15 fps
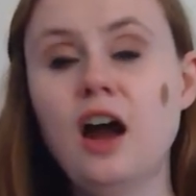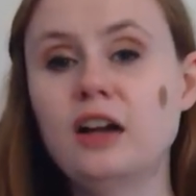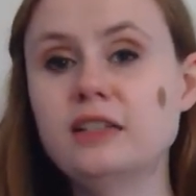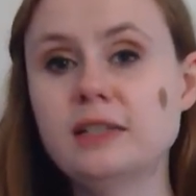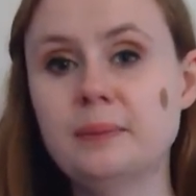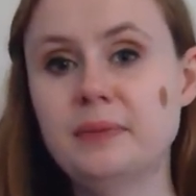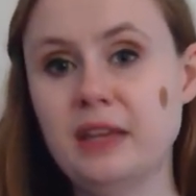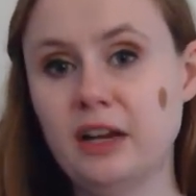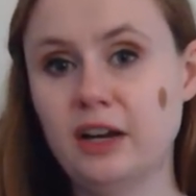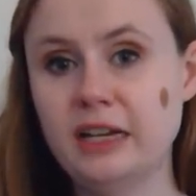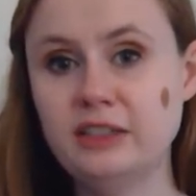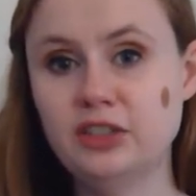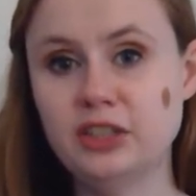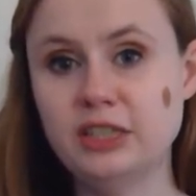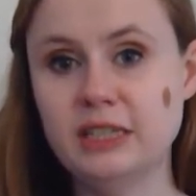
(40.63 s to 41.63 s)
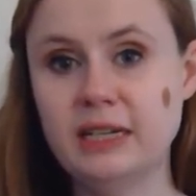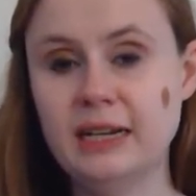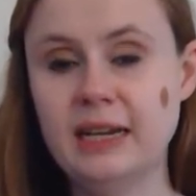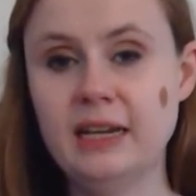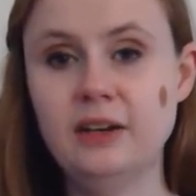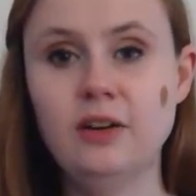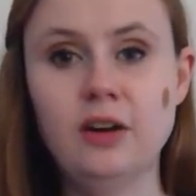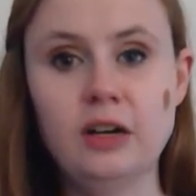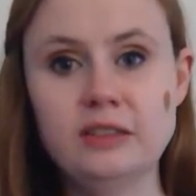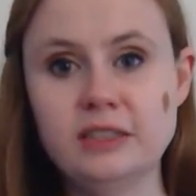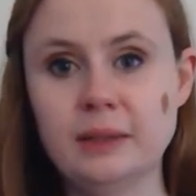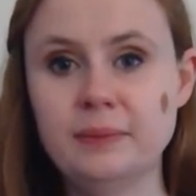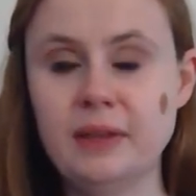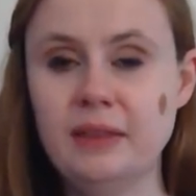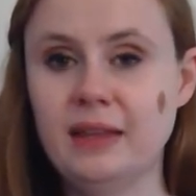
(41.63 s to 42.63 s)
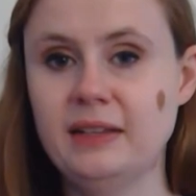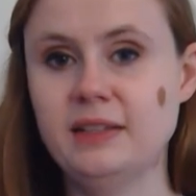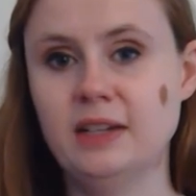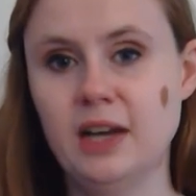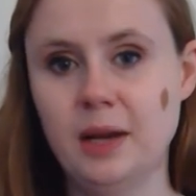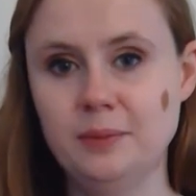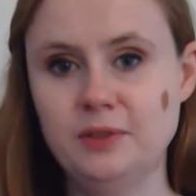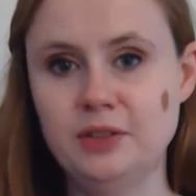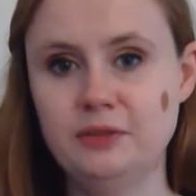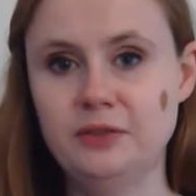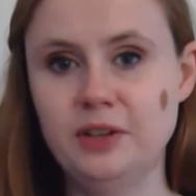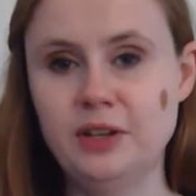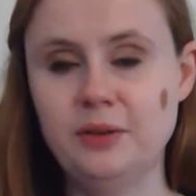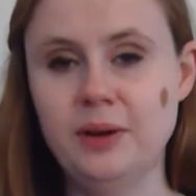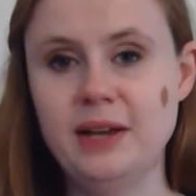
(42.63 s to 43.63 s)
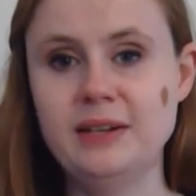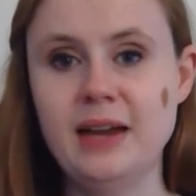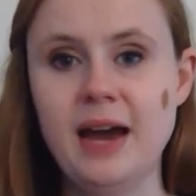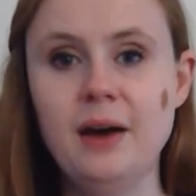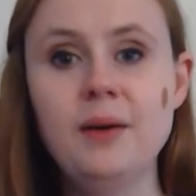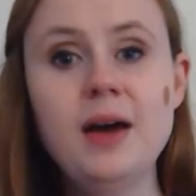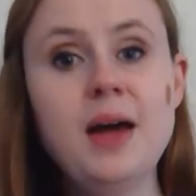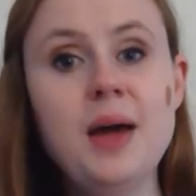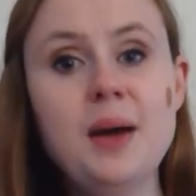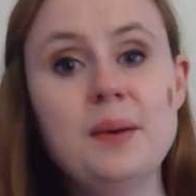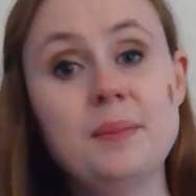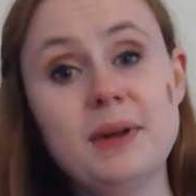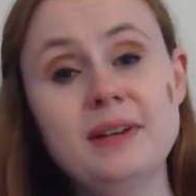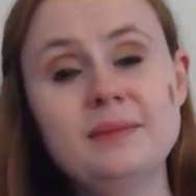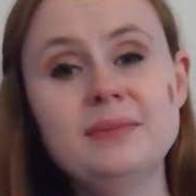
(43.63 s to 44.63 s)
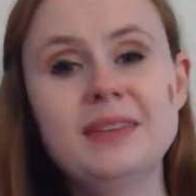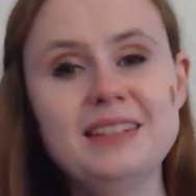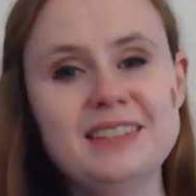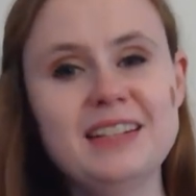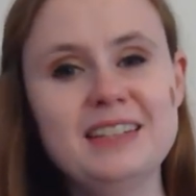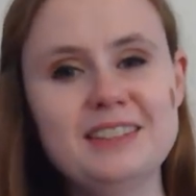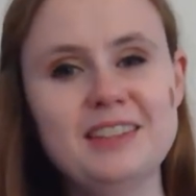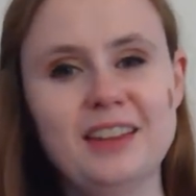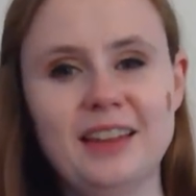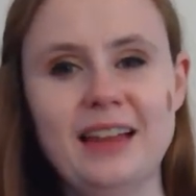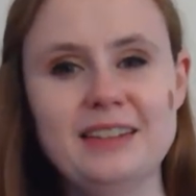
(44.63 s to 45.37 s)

aren't something you're interested in or aren't something that's an option for you right now. But let's get into the